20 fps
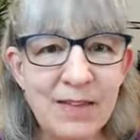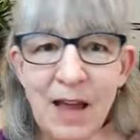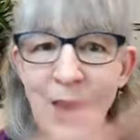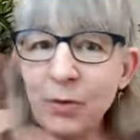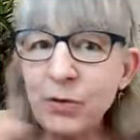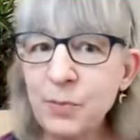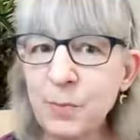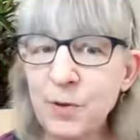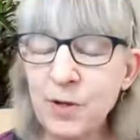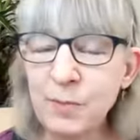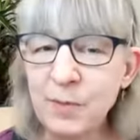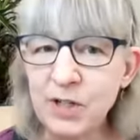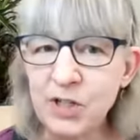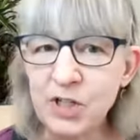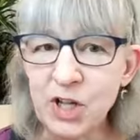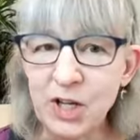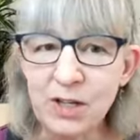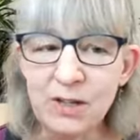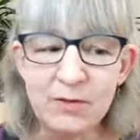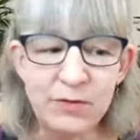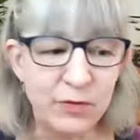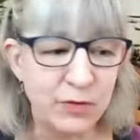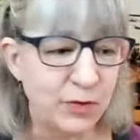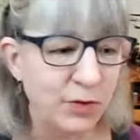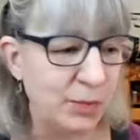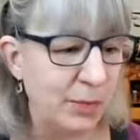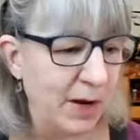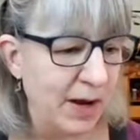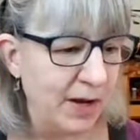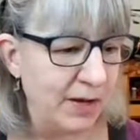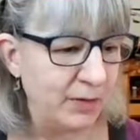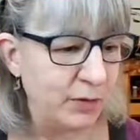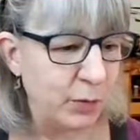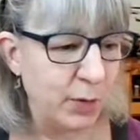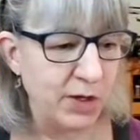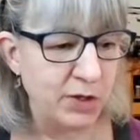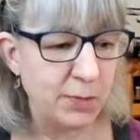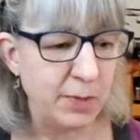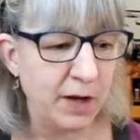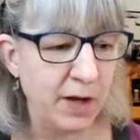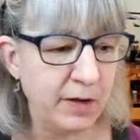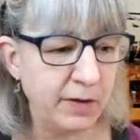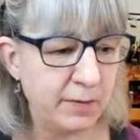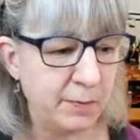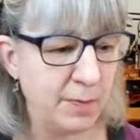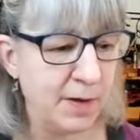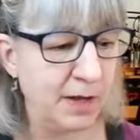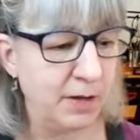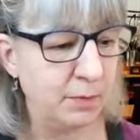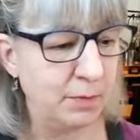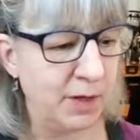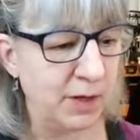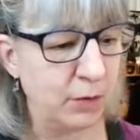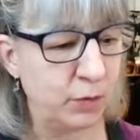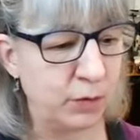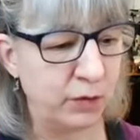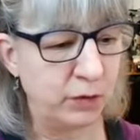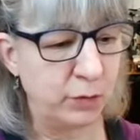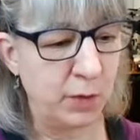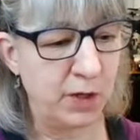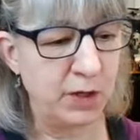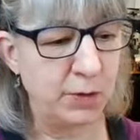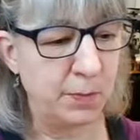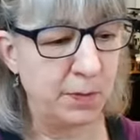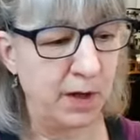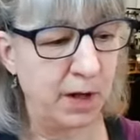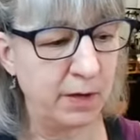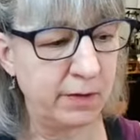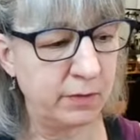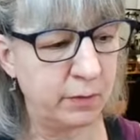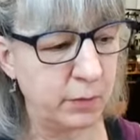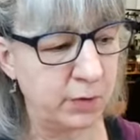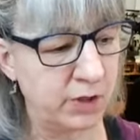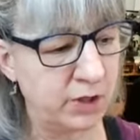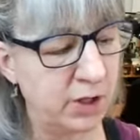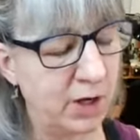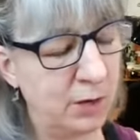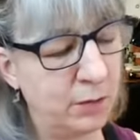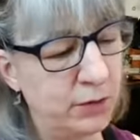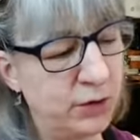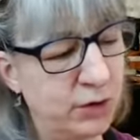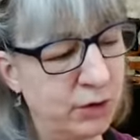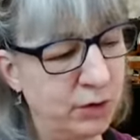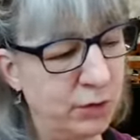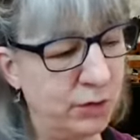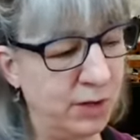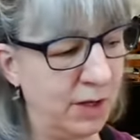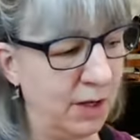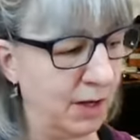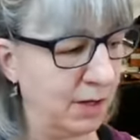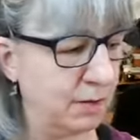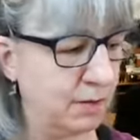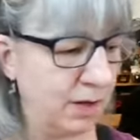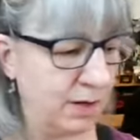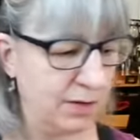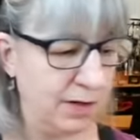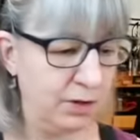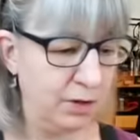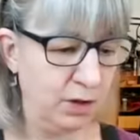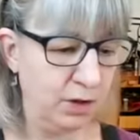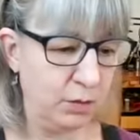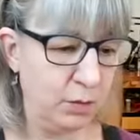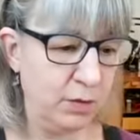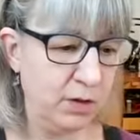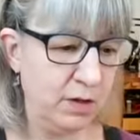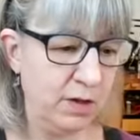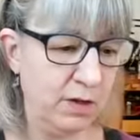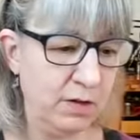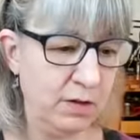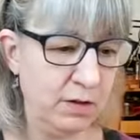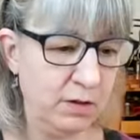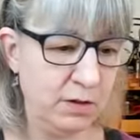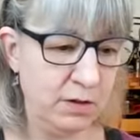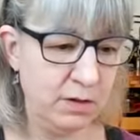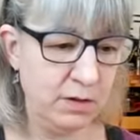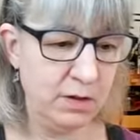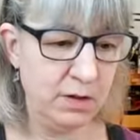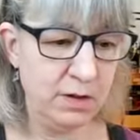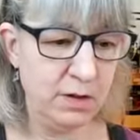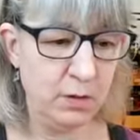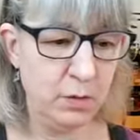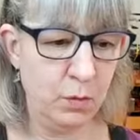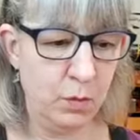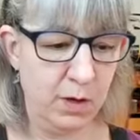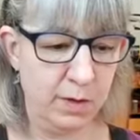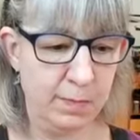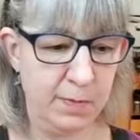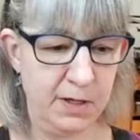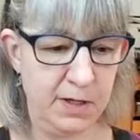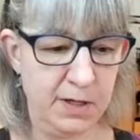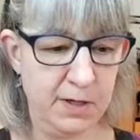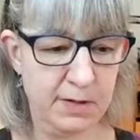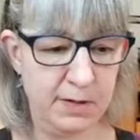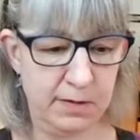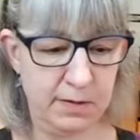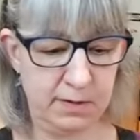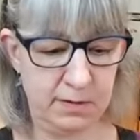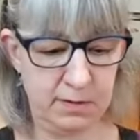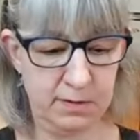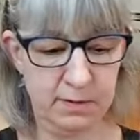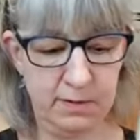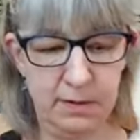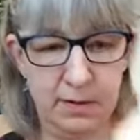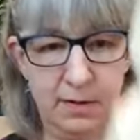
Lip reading: That was pretty much it for my swage blocks, my cool swage blocks, which I'll show you again how they look when they're one piece,